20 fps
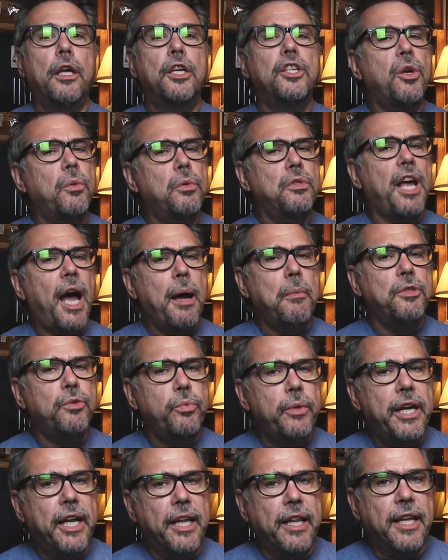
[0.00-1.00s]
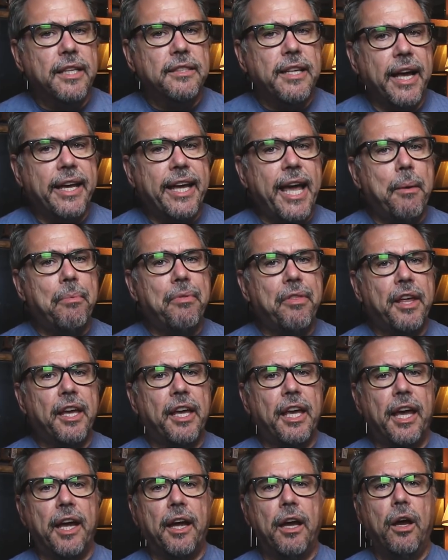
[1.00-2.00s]
So as I was reading this, I kept
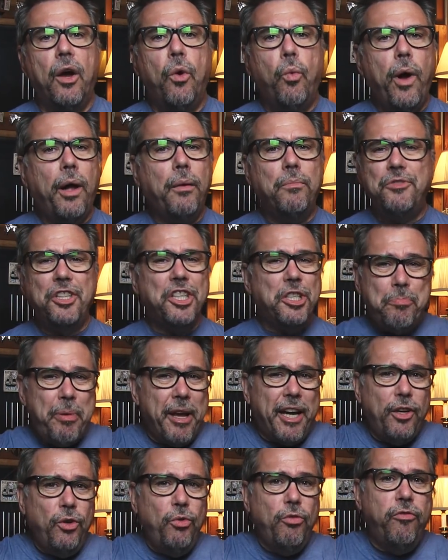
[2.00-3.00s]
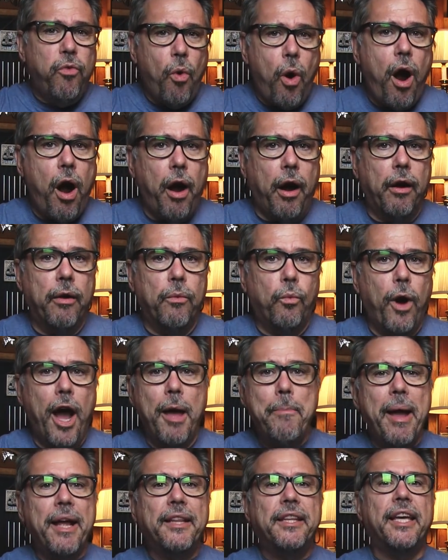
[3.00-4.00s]
thinking, well, just pick LUVOIR.
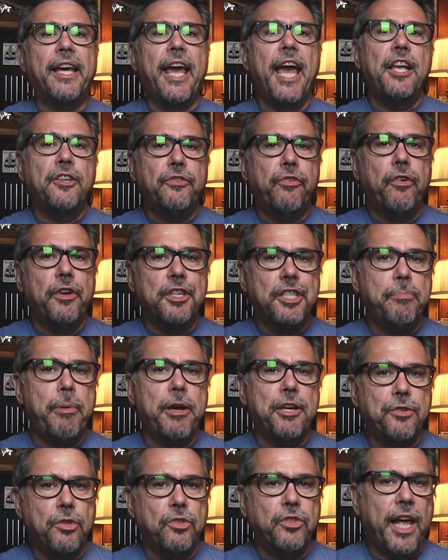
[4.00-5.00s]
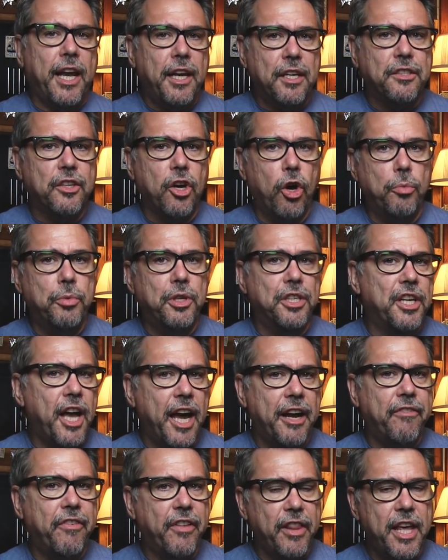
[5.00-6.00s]
Why make the case for a special telescope
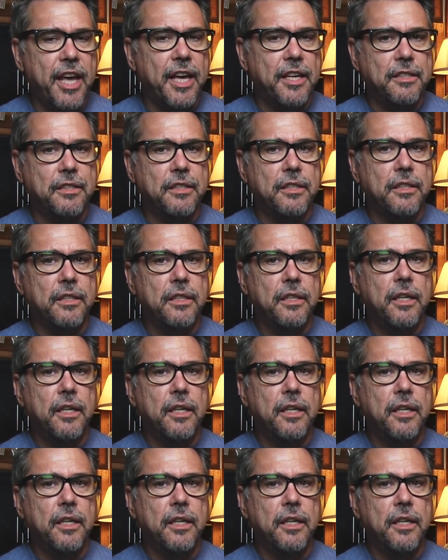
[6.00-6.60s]
designed for this?